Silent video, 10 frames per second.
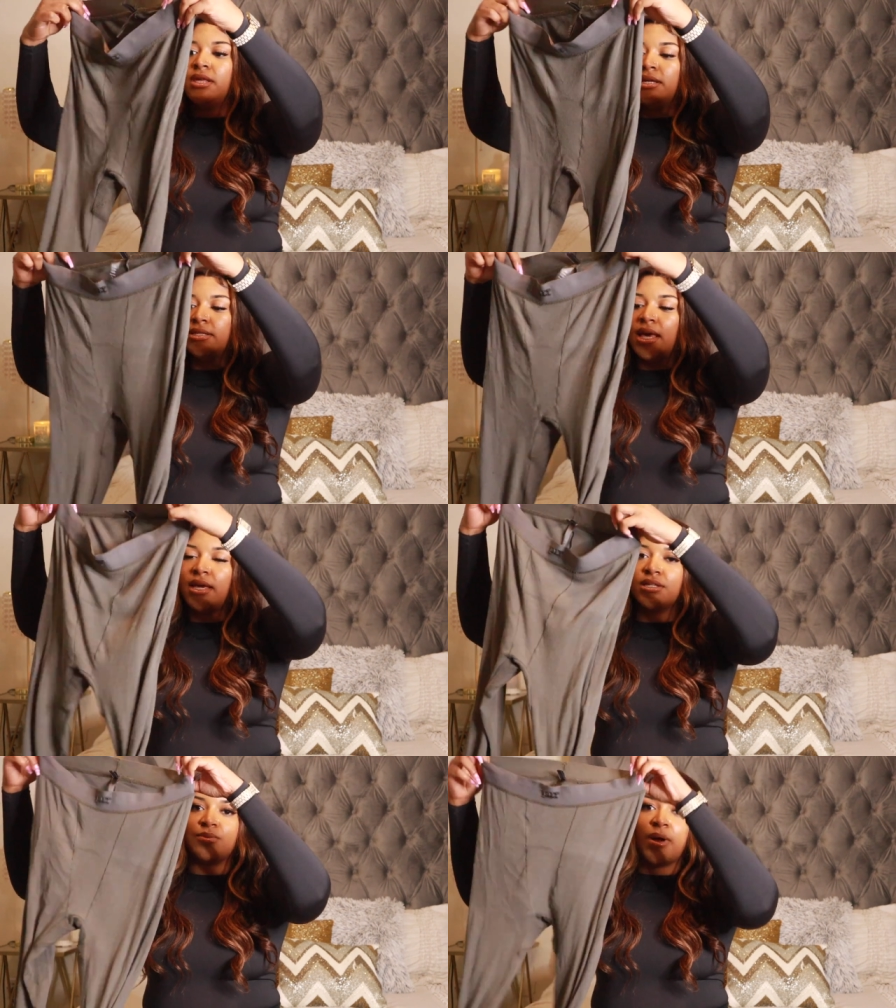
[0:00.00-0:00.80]
these
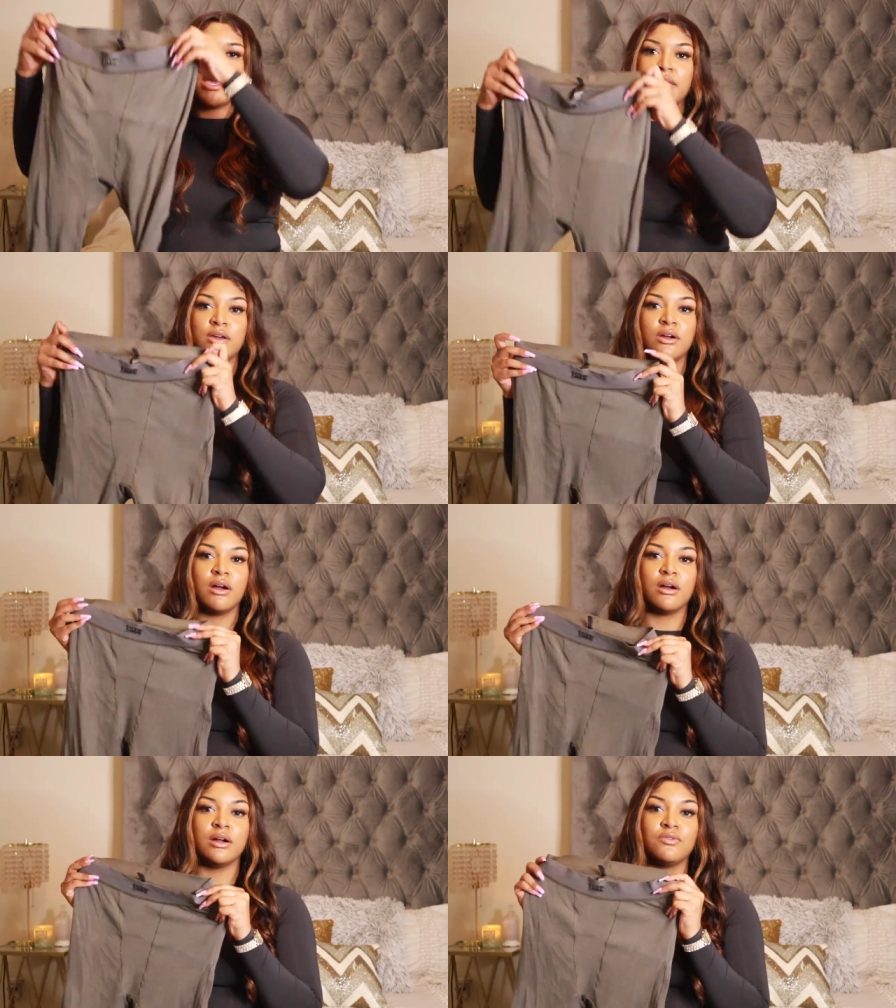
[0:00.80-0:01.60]
leggings right here
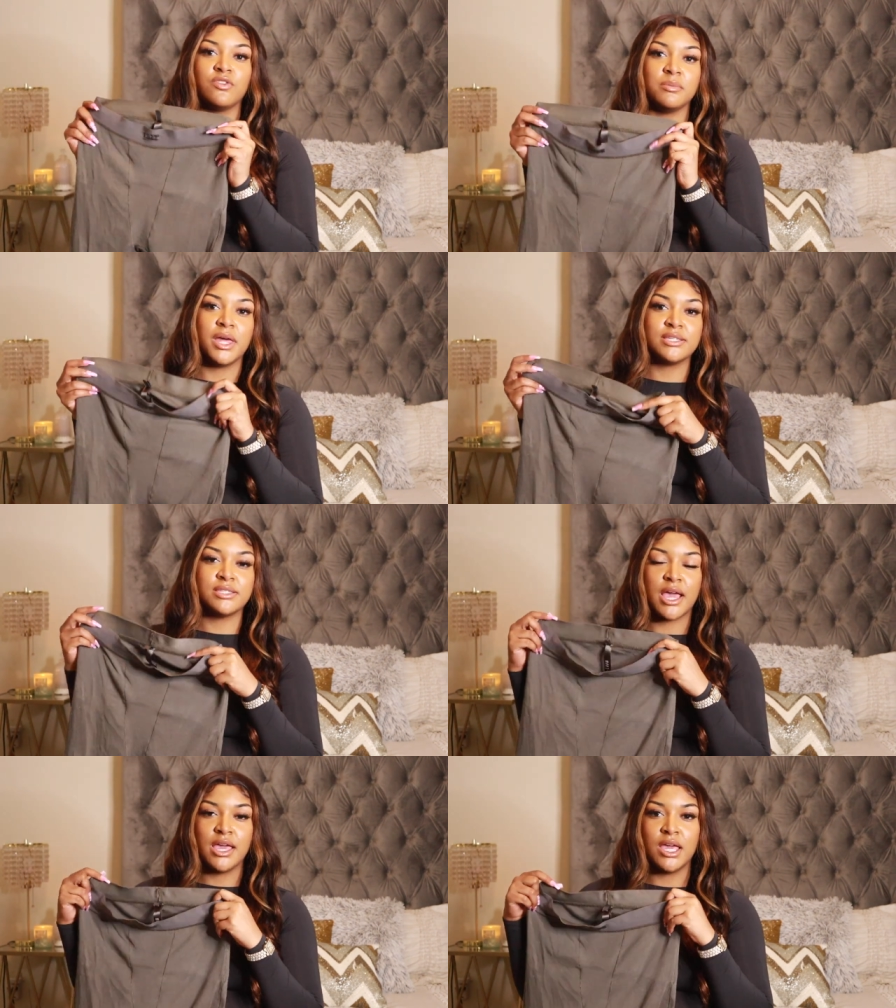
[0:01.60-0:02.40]
are from that
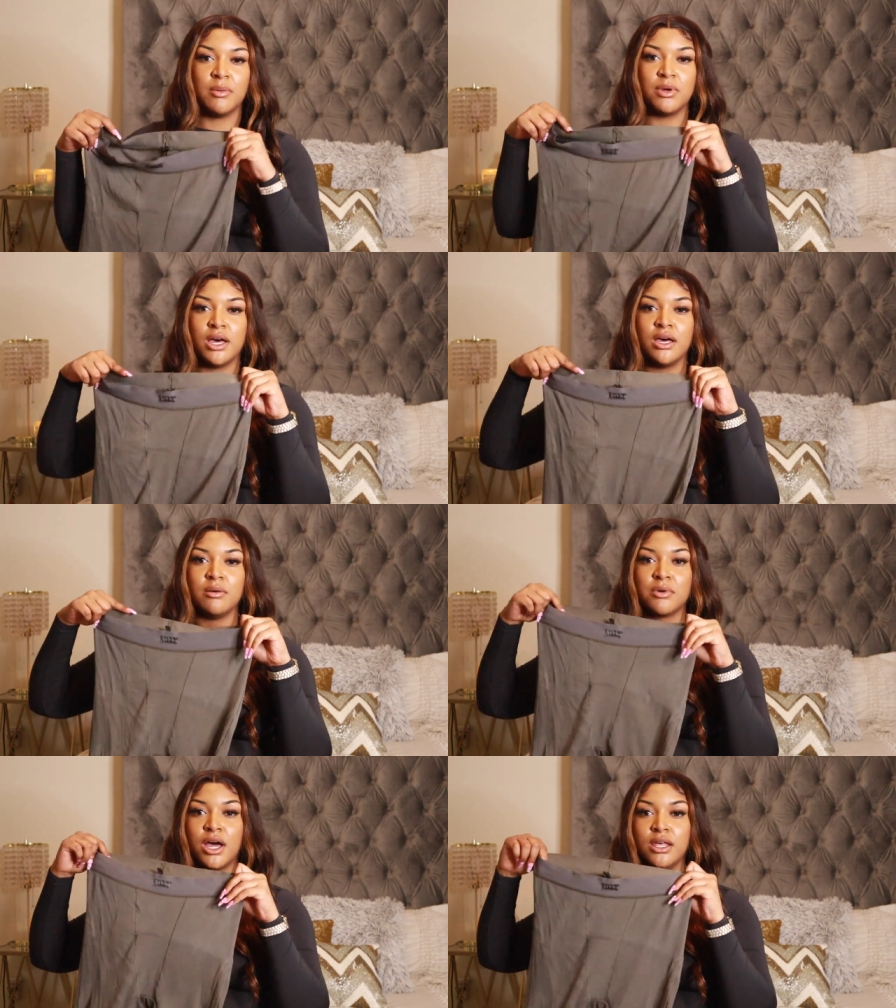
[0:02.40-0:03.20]
same
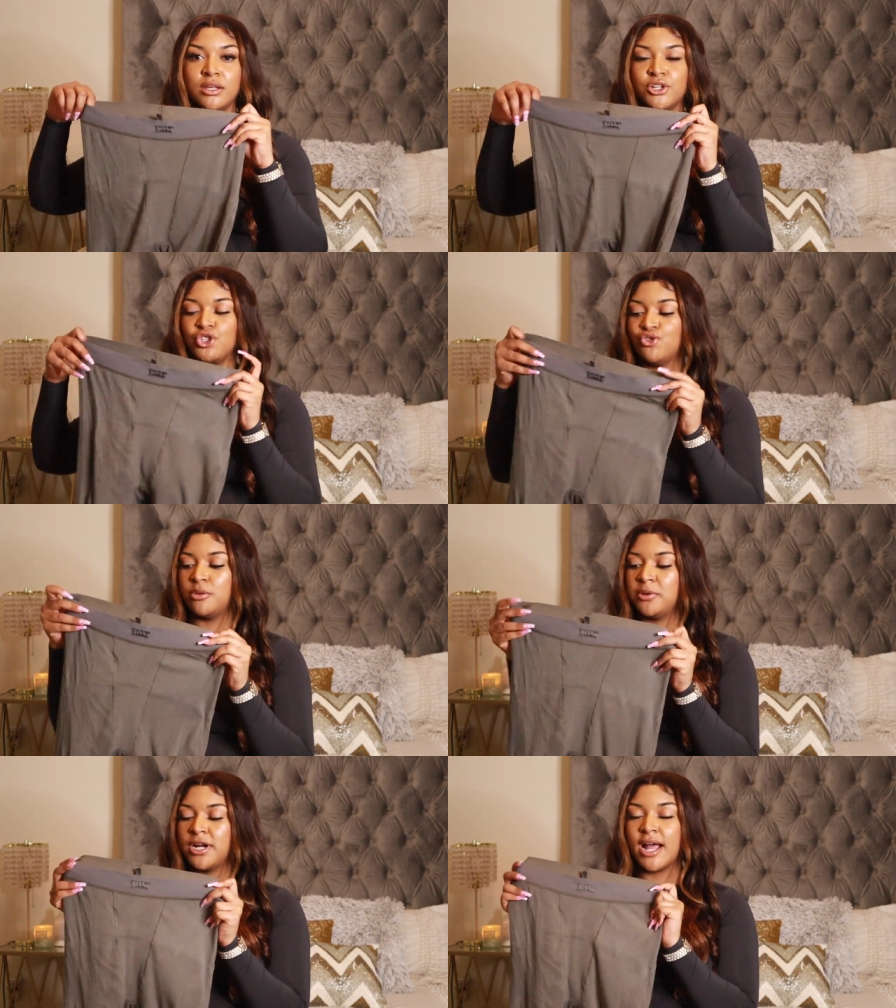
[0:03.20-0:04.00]
um, color,
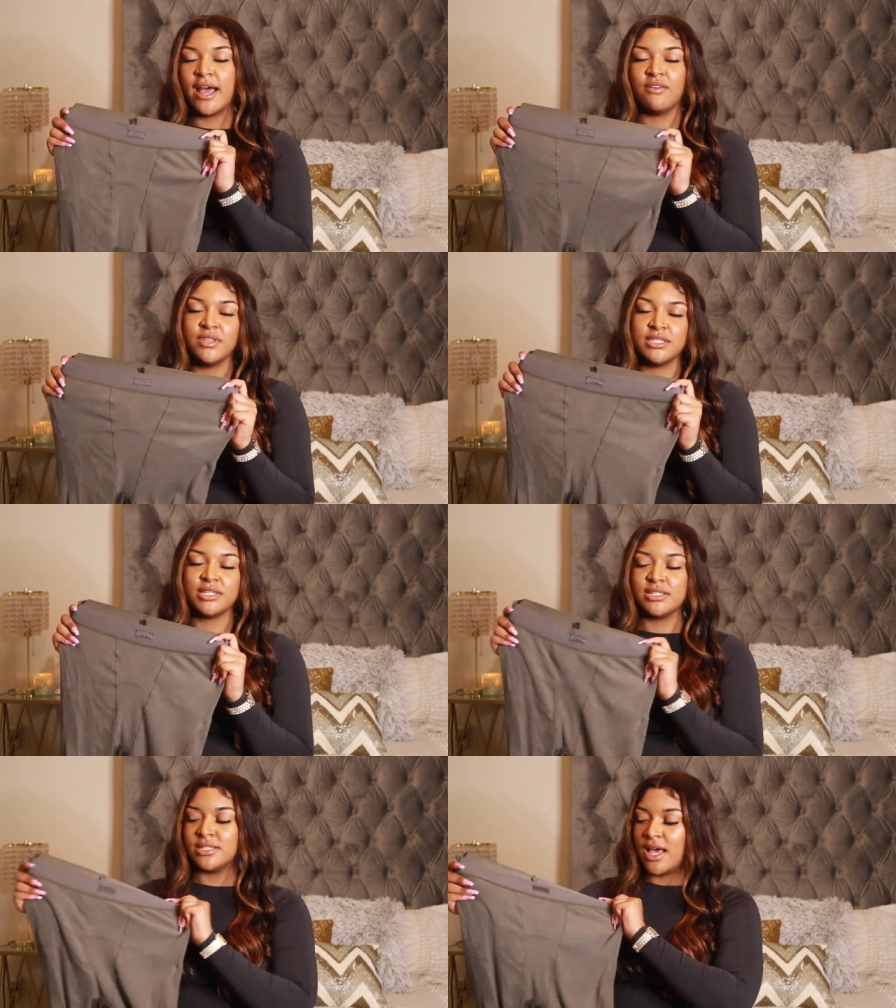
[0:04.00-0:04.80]
Juniper. I have these
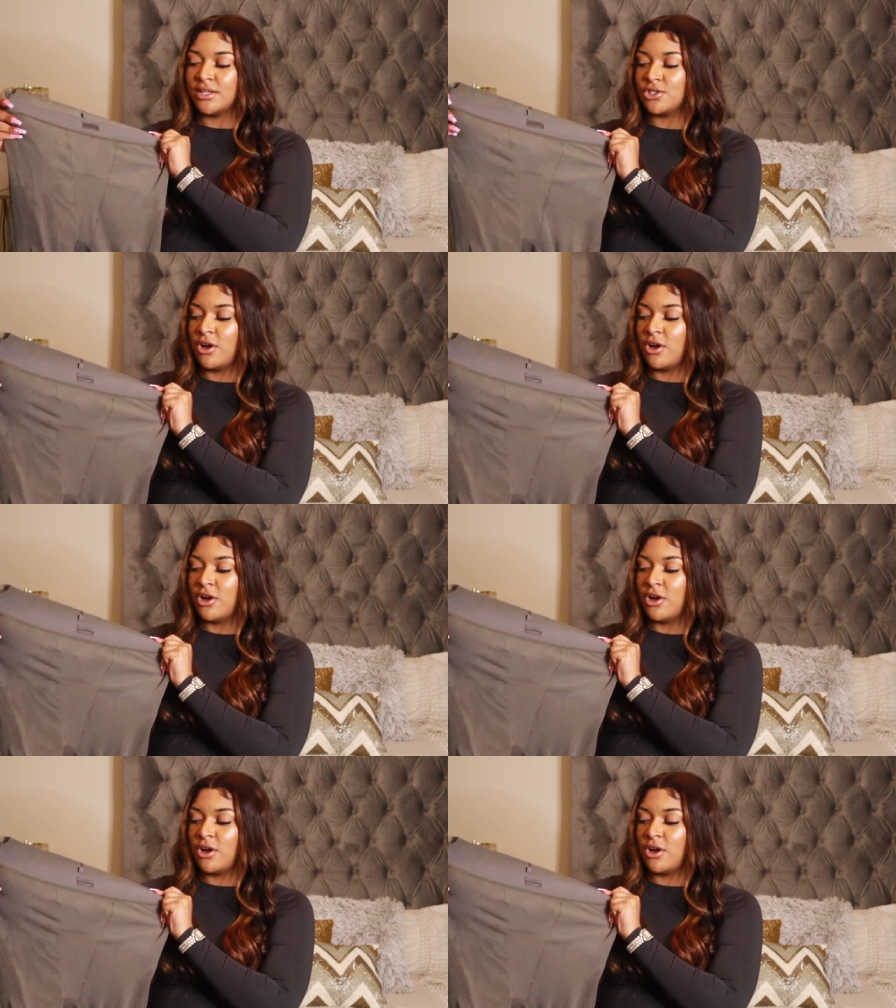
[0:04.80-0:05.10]
in a size